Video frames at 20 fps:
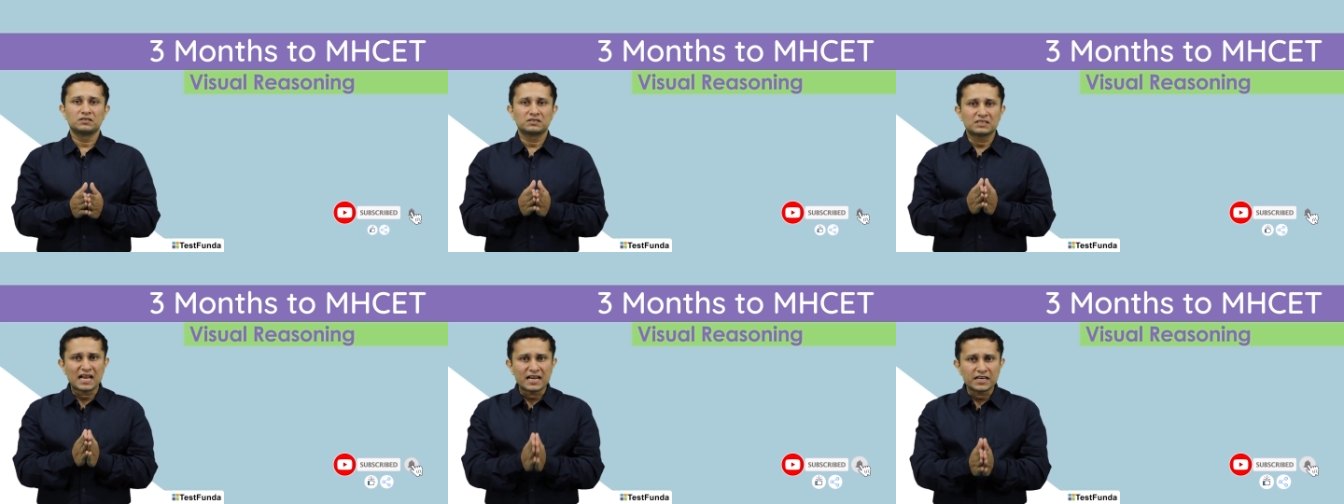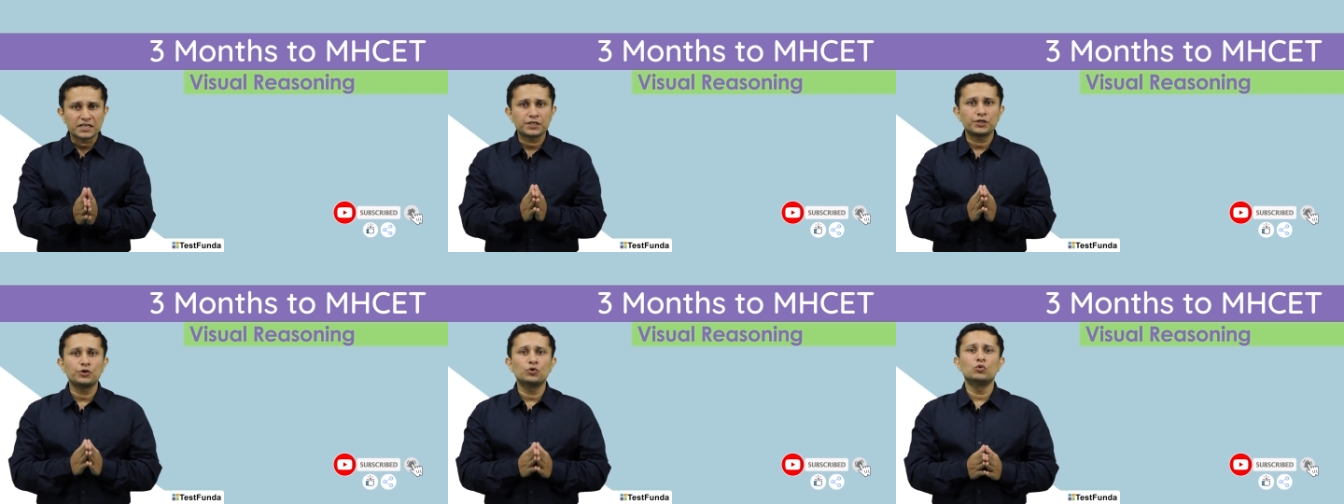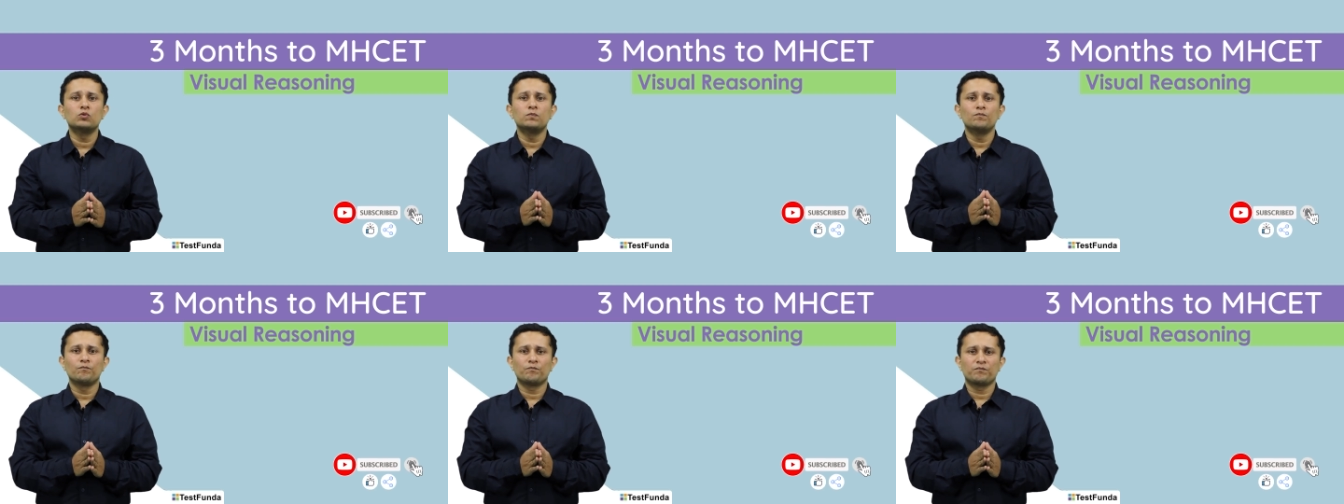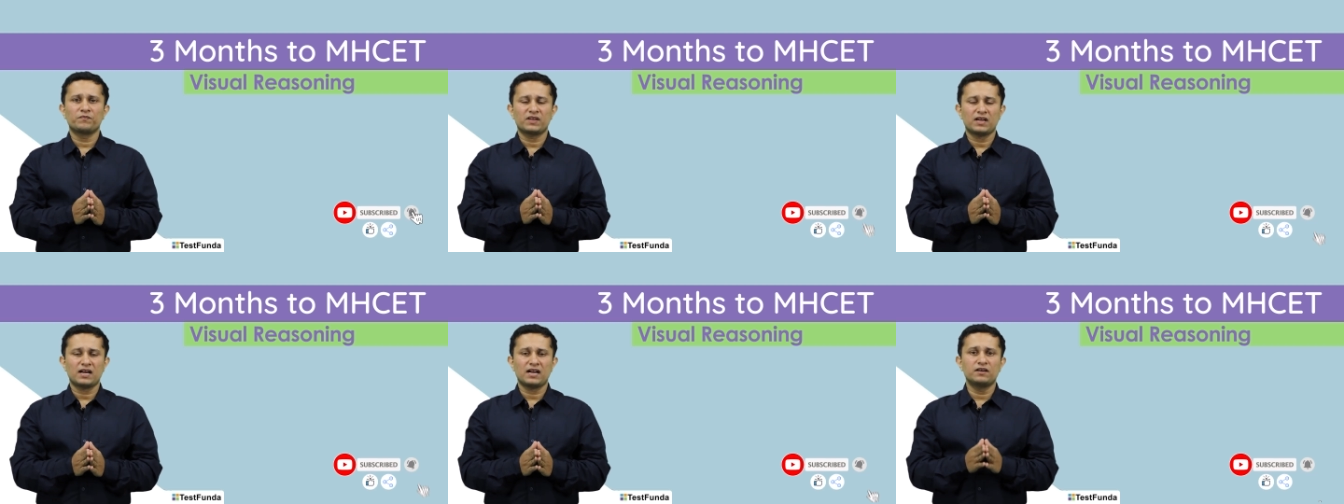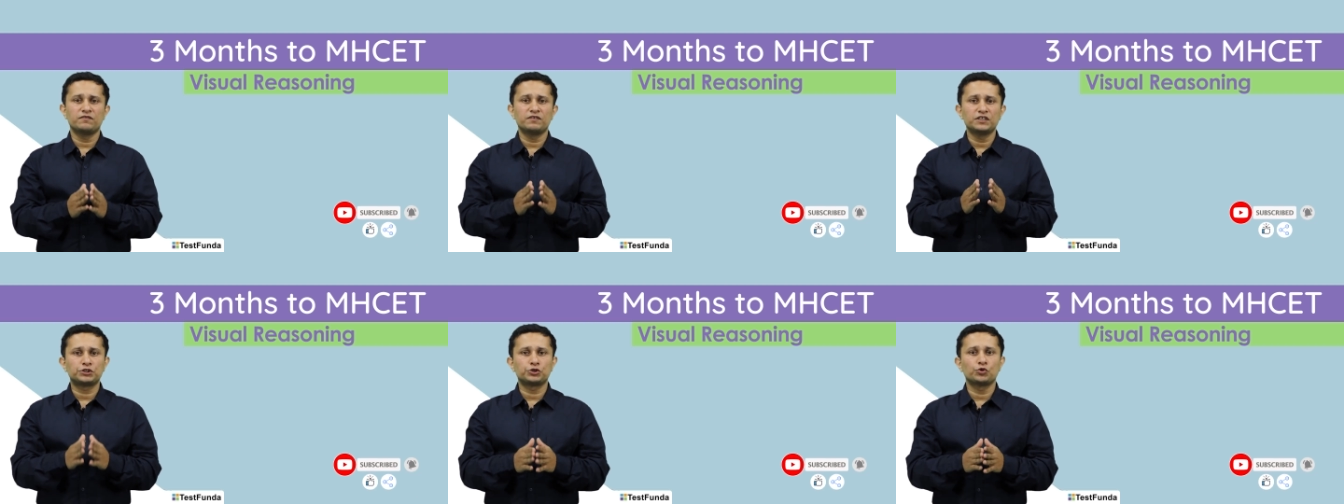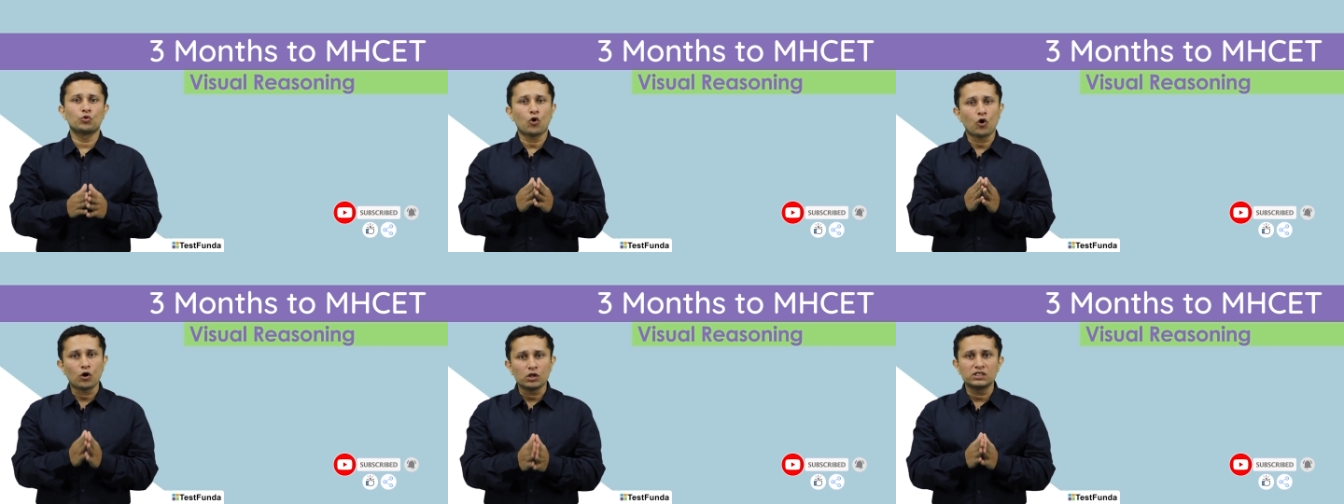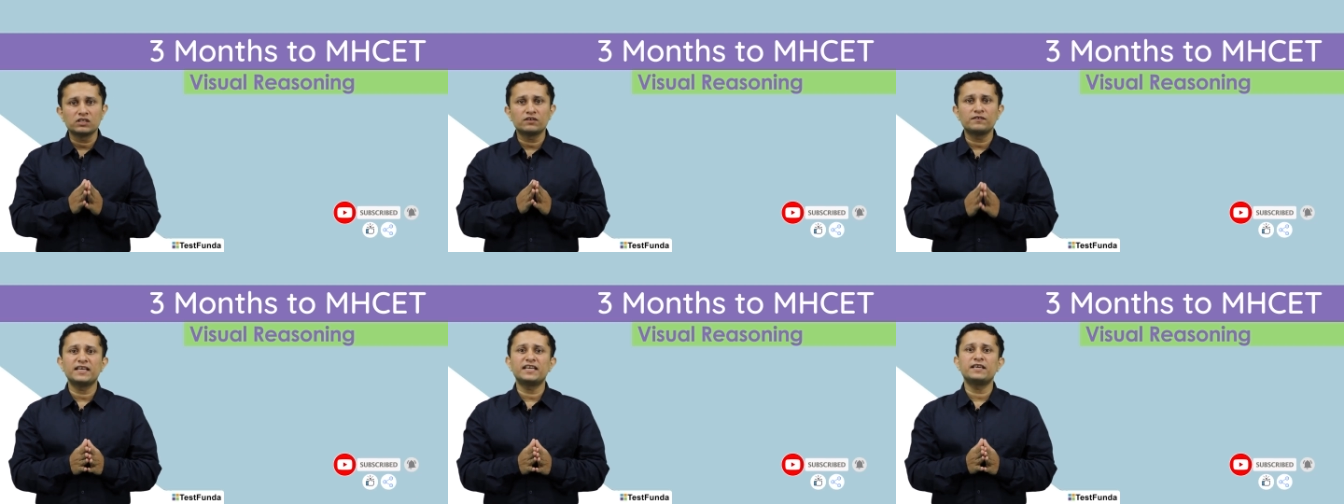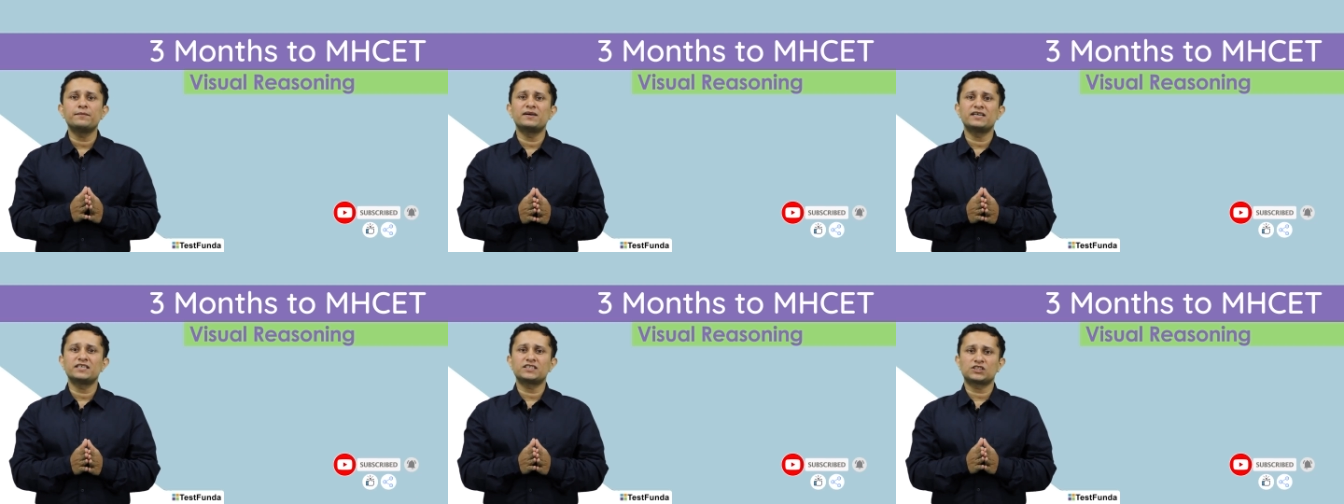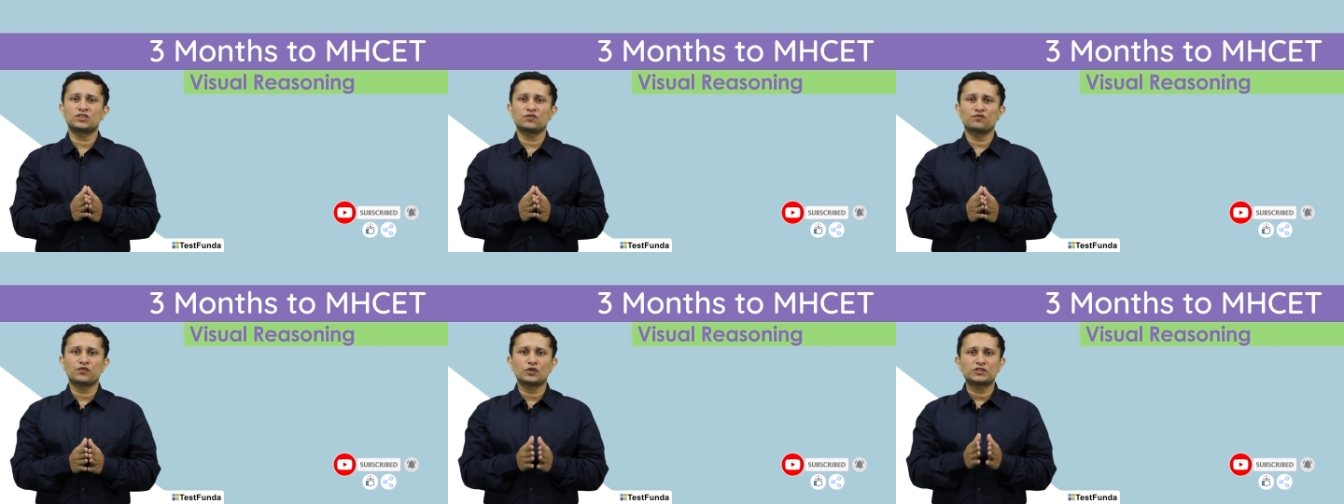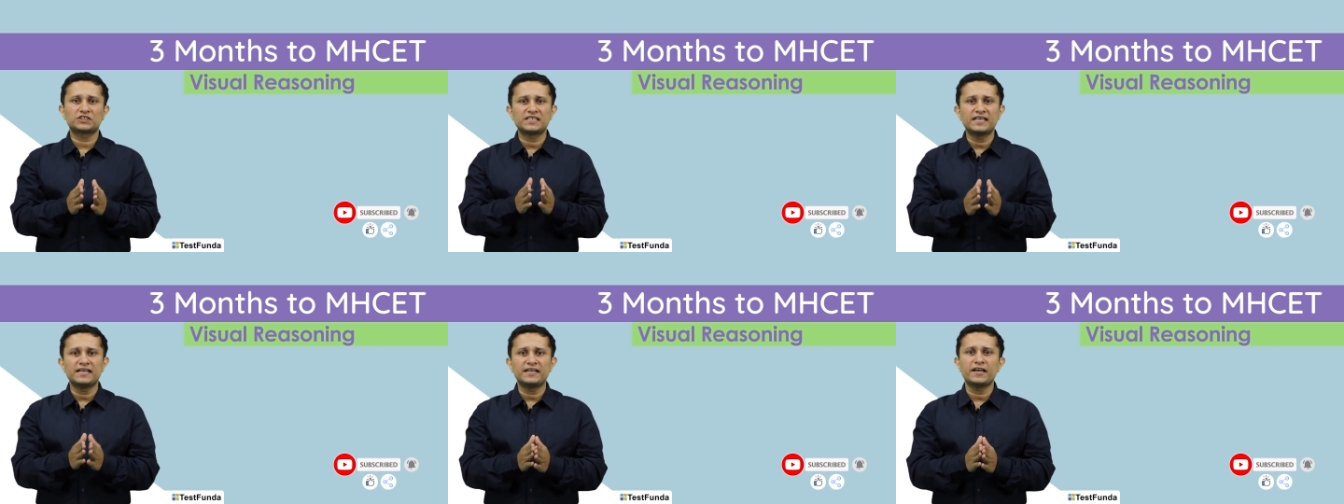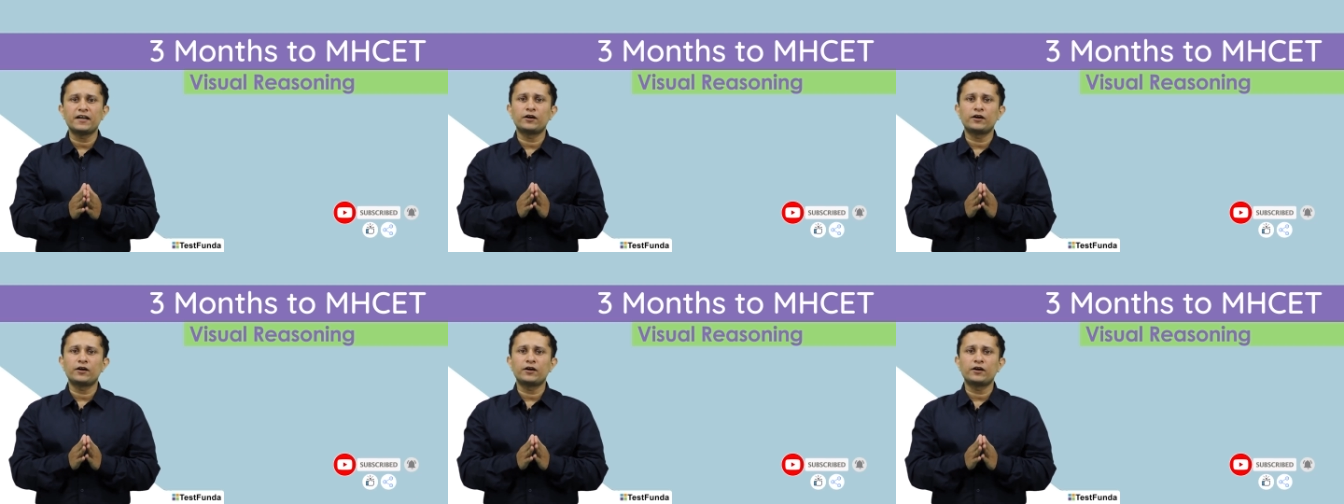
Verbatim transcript: Thank you and wish you all the very best for CET